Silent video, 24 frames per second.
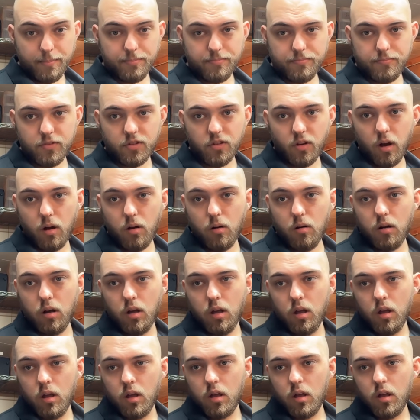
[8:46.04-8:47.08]
so
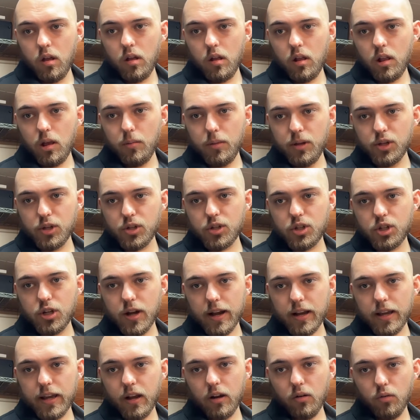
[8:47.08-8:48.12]
let me just check
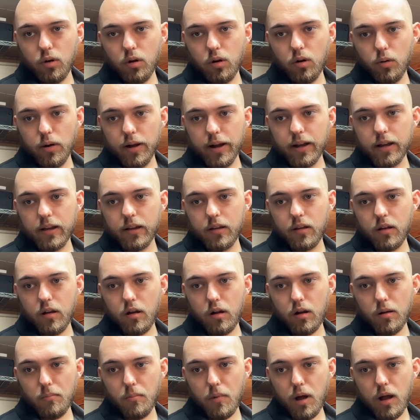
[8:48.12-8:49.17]
here real quick
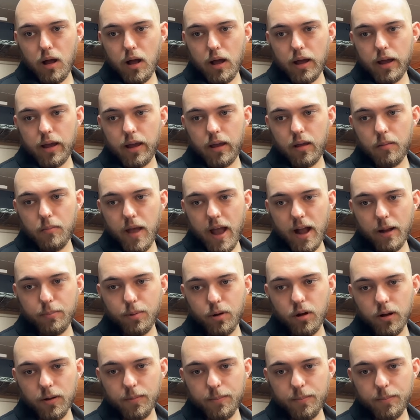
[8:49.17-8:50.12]
on my MacBook.